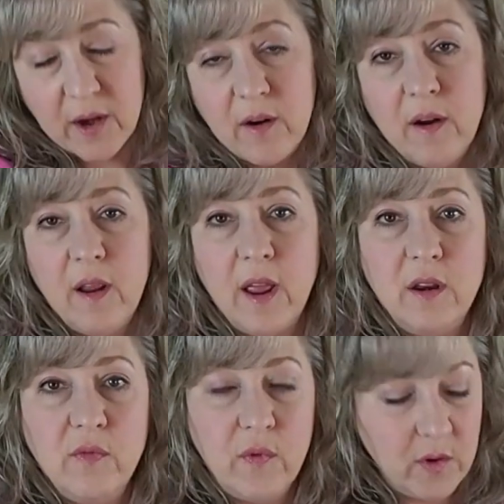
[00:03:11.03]
here, and
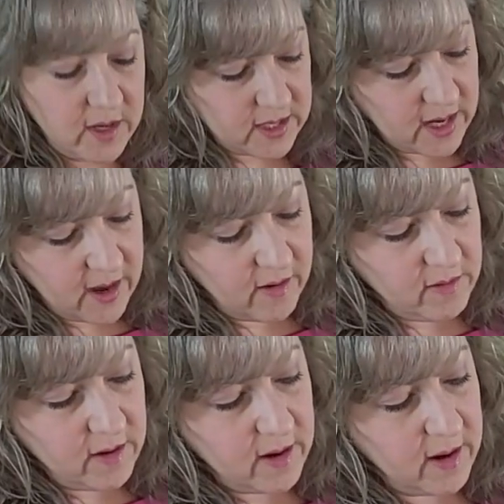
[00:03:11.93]
you fold it down,
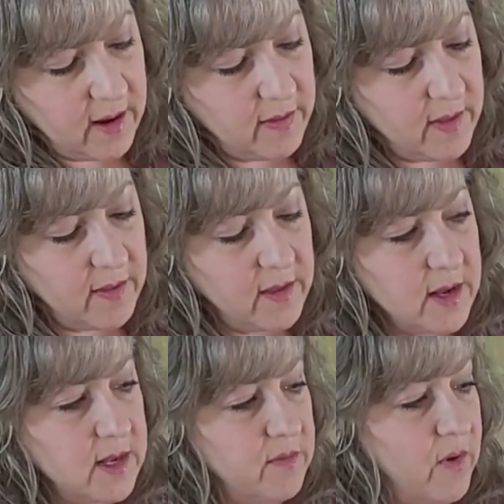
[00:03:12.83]
and then
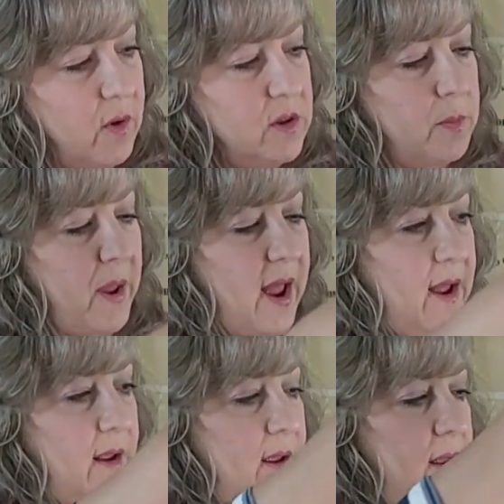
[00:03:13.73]
this folds
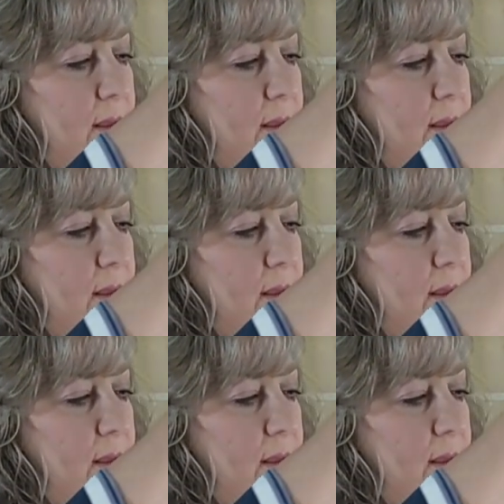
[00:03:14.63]
back.